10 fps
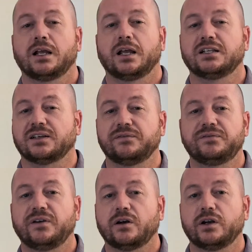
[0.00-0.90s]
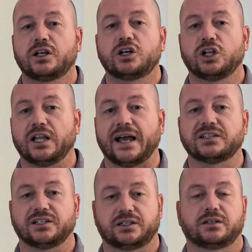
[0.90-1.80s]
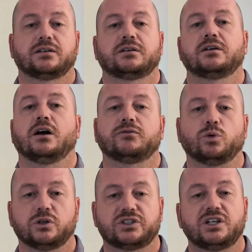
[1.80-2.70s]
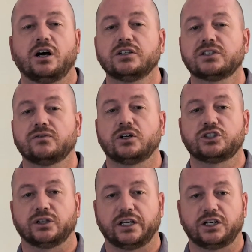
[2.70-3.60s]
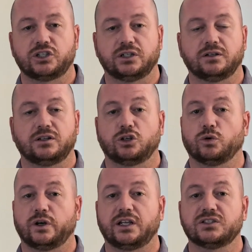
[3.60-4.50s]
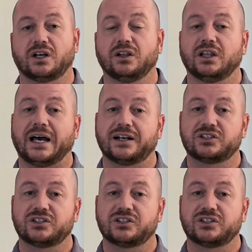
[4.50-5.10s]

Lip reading: It's a very classic golf course. Tons of undulation in the greens, a lot of